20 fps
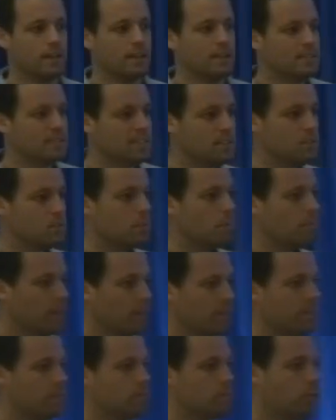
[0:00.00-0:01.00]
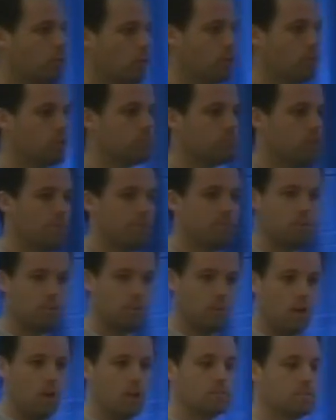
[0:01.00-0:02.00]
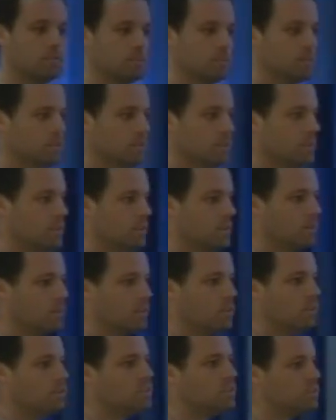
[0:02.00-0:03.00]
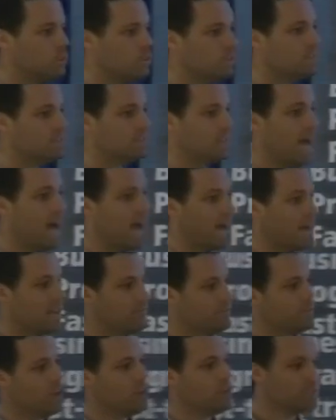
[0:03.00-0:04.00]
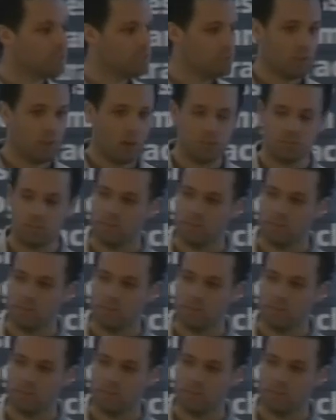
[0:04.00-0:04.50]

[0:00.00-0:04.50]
to give them a monthly report of the profit and loss, which is a good start. And for those of you who don't do